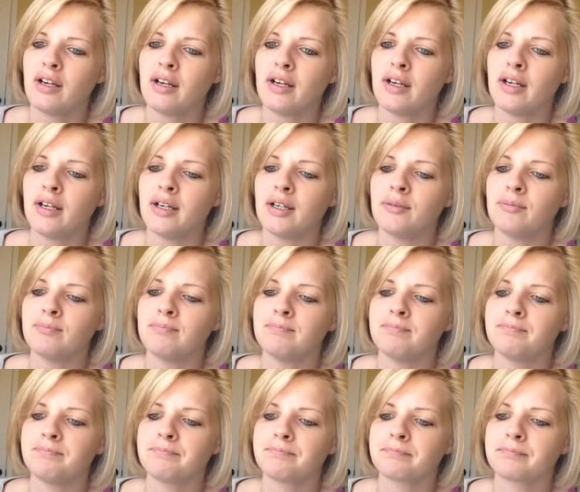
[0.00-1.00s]

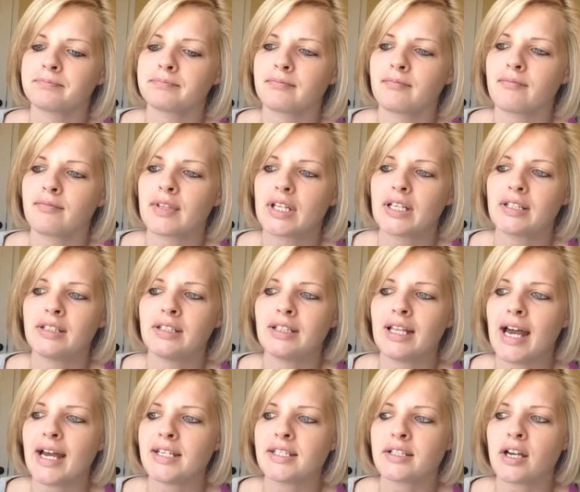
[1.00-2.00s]
The
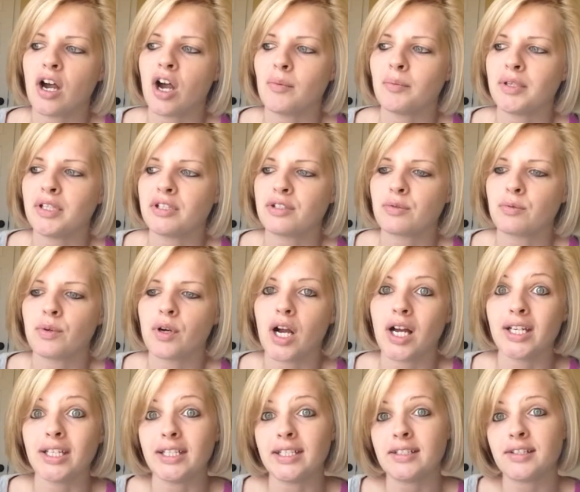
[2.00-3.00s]
last comments were
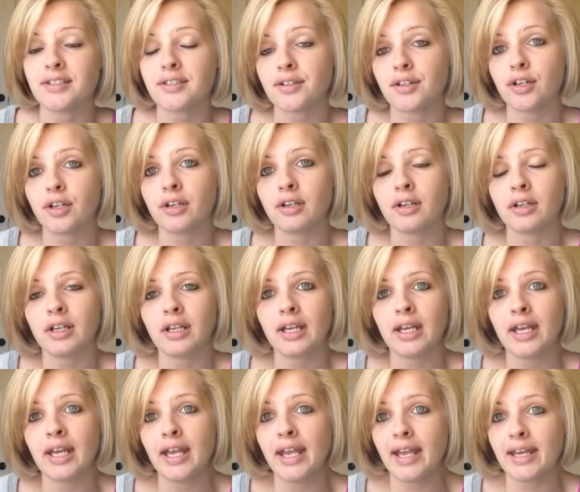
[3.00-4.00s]
on Easter,
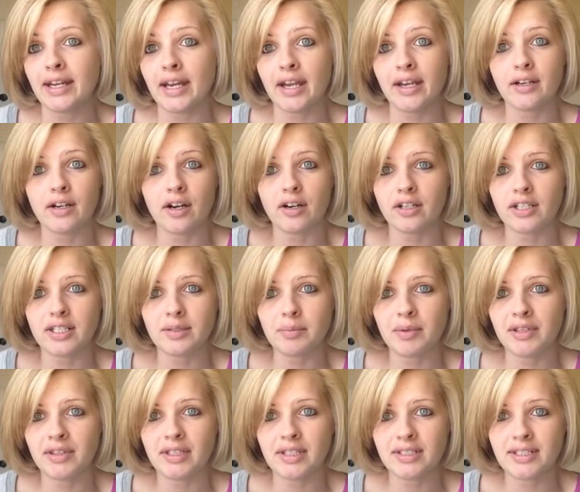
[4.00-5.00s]
and I had already
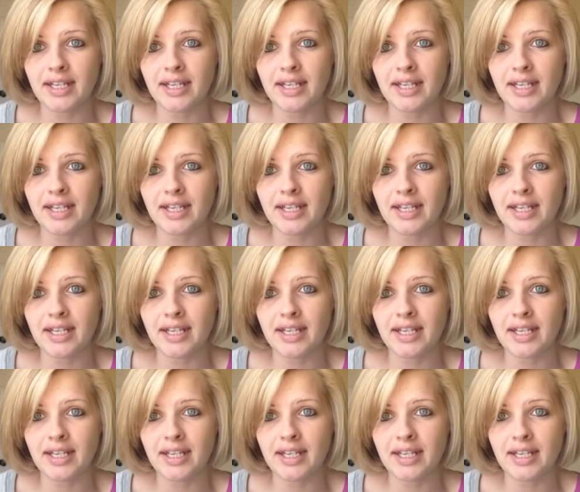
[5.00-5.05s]
spent the